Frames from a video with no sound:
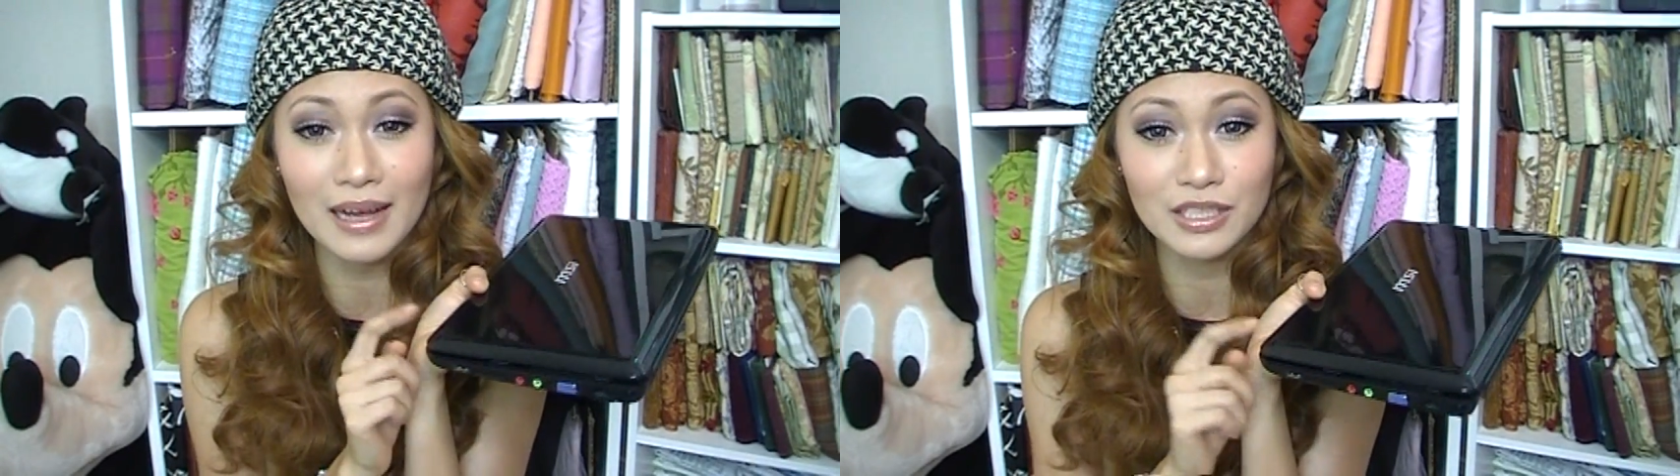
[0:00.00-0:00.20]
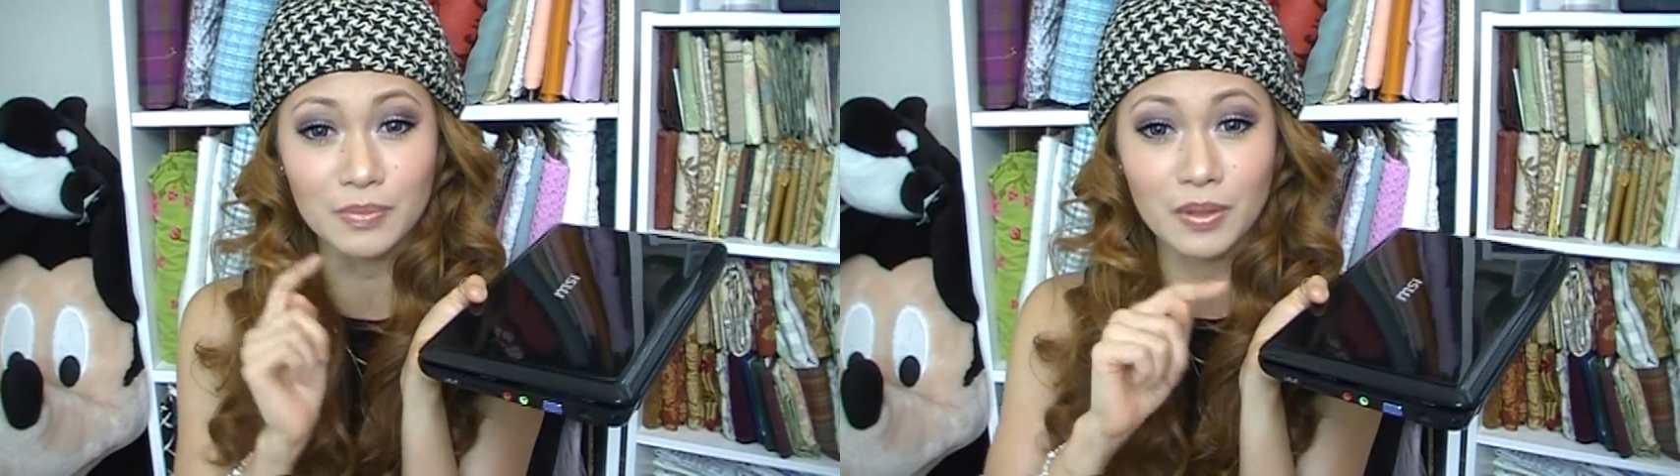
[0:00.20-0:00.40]

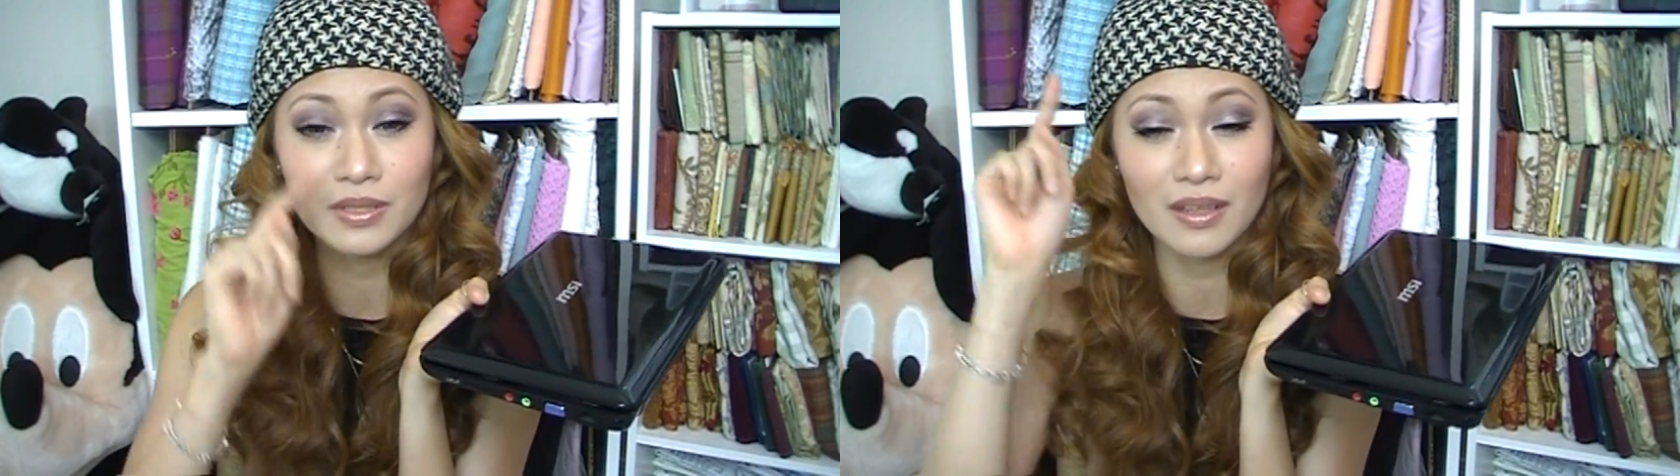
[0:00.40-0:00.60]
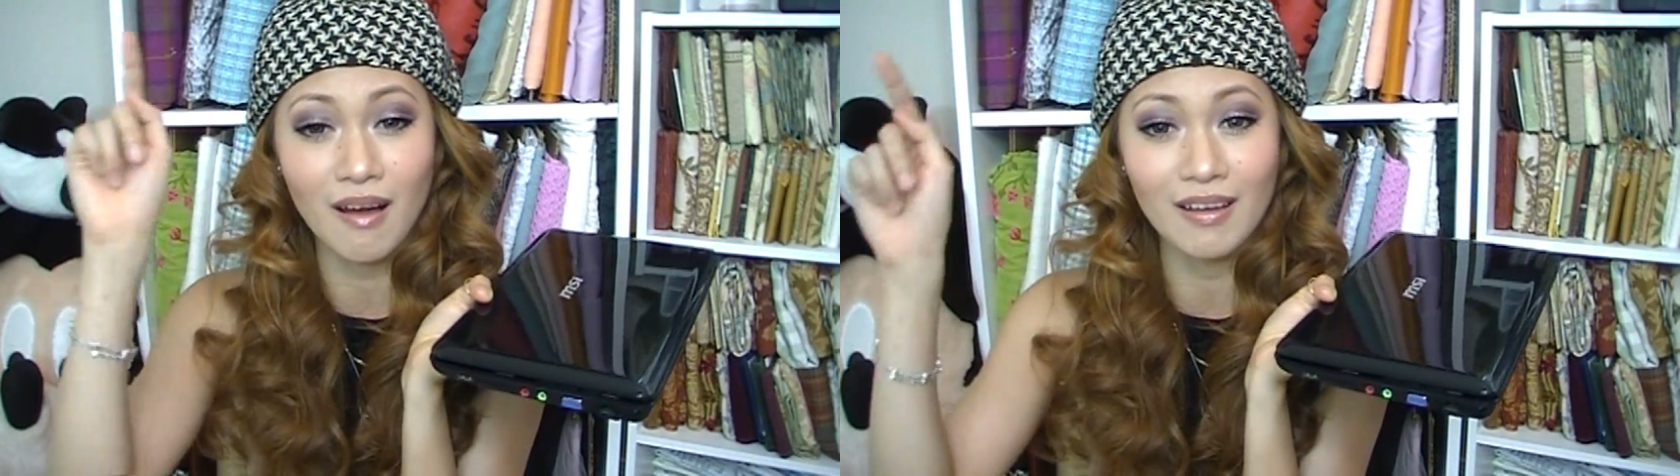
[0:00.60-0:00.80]
actually
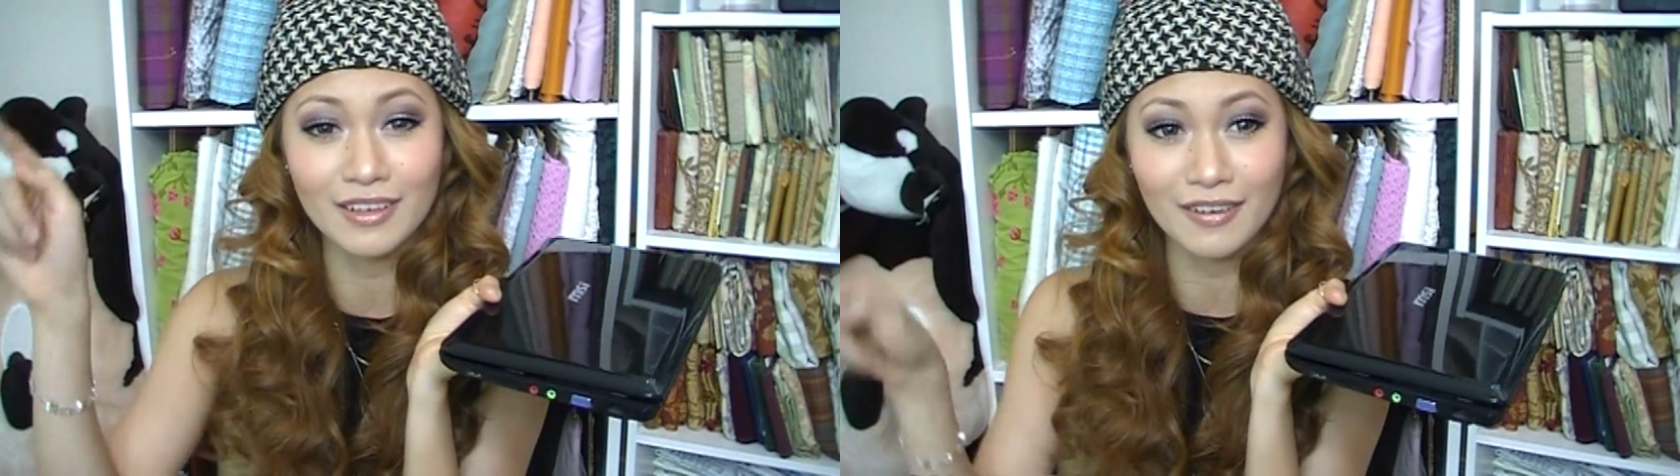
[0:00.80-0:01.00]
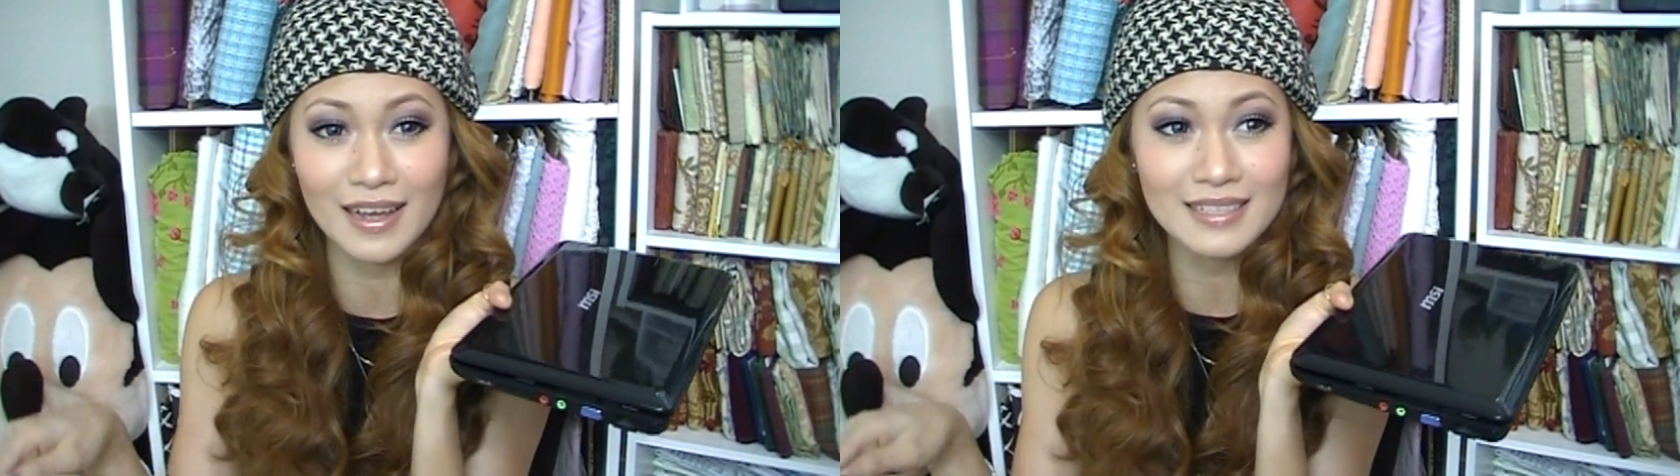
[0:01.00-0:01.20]
posted
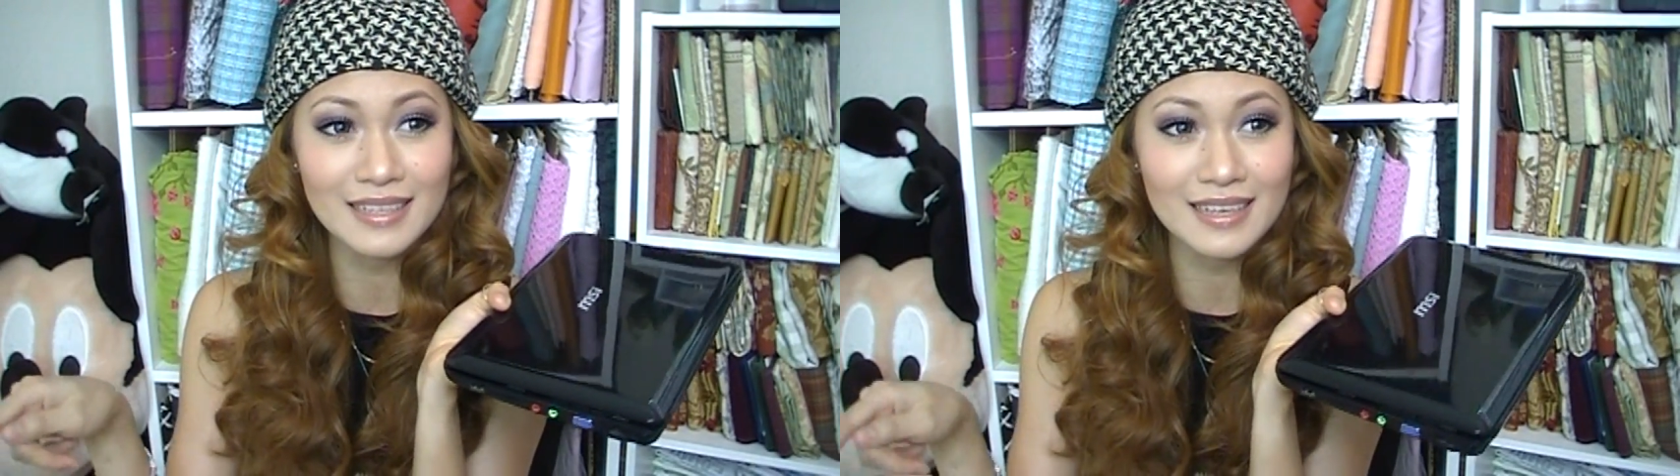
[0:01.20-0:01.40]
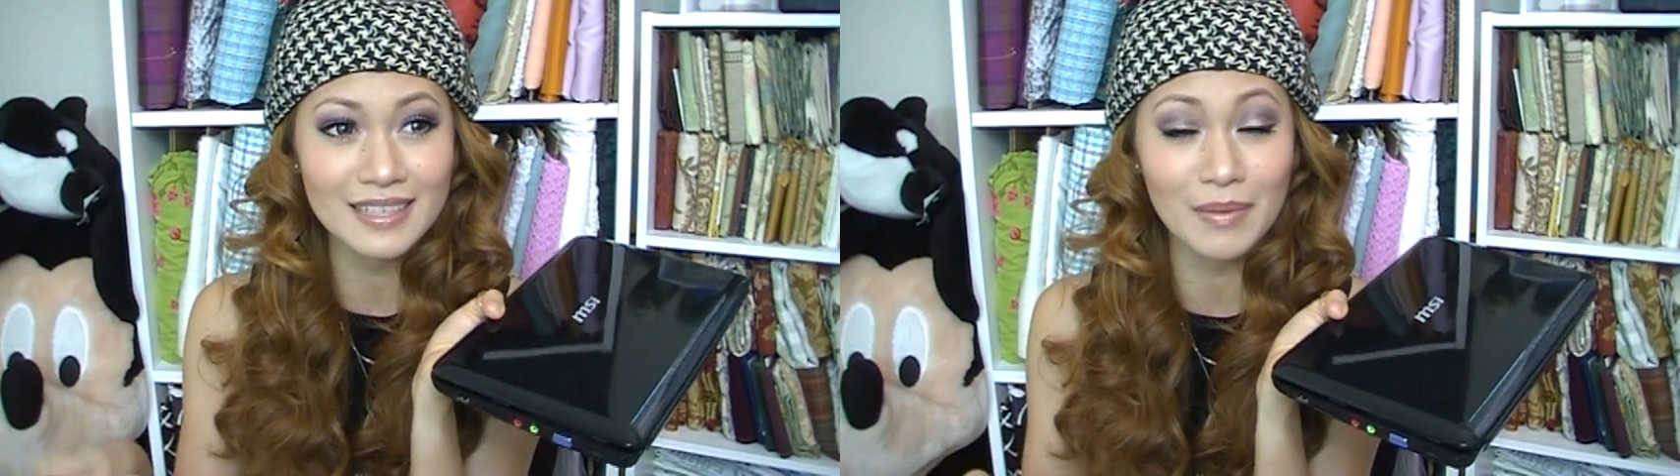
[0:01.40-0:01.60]
on Craigslist,